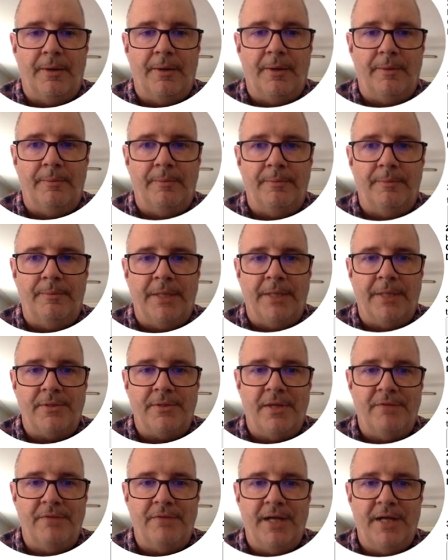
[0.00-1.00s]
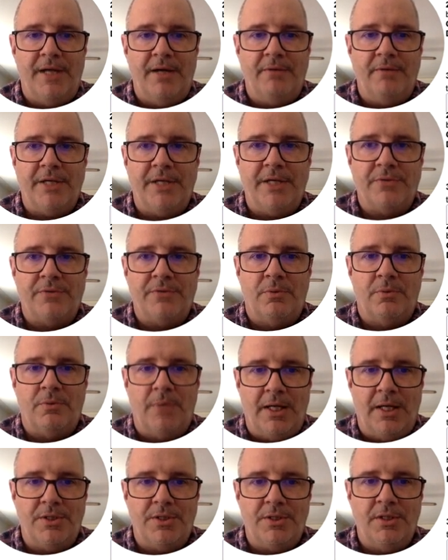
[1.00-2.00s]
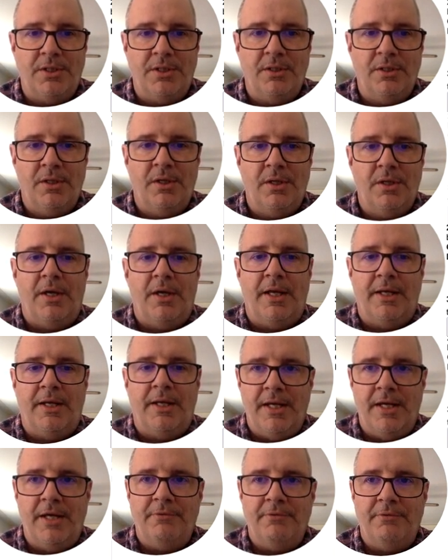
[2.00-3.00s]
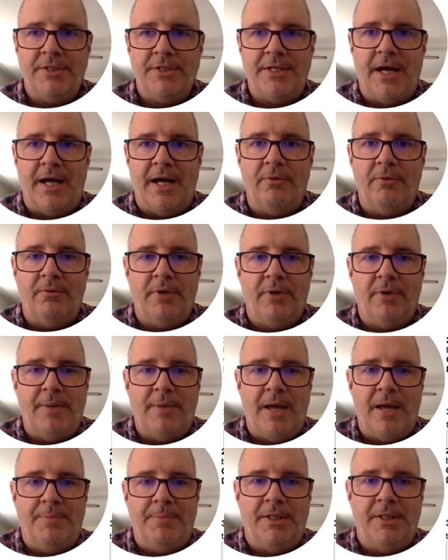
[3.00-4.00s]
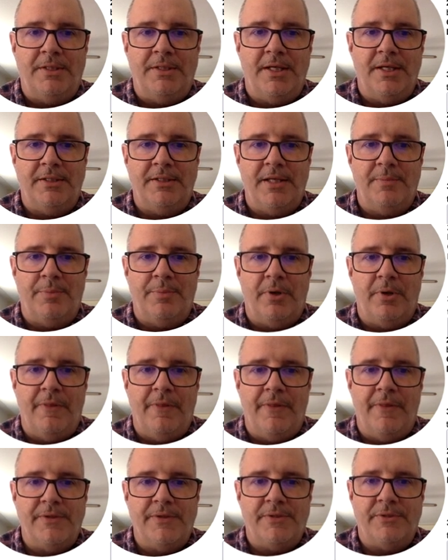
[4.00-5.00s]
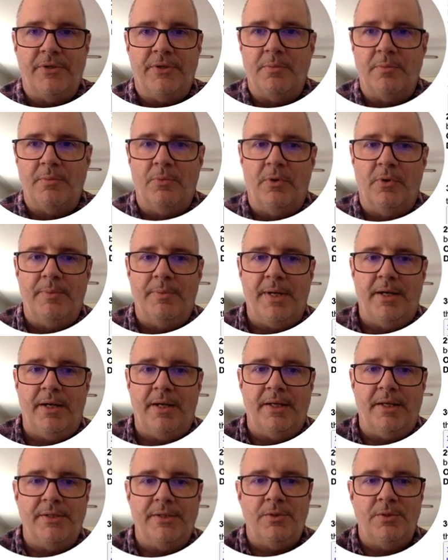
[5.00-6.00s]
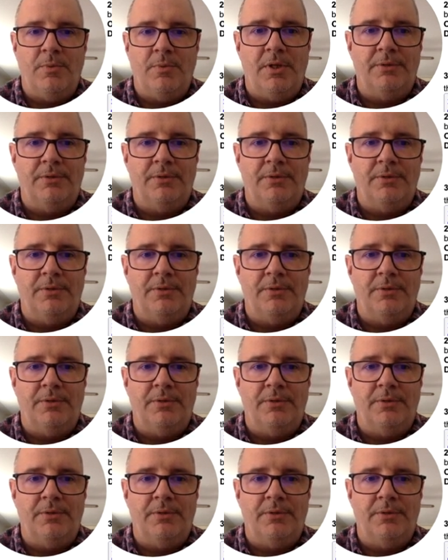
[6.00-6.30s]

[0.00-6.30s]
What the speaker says: That's all I have for now. Thanks for watching. And again, reach out. I'm happy to dig deeper on this and talk more about it as you want.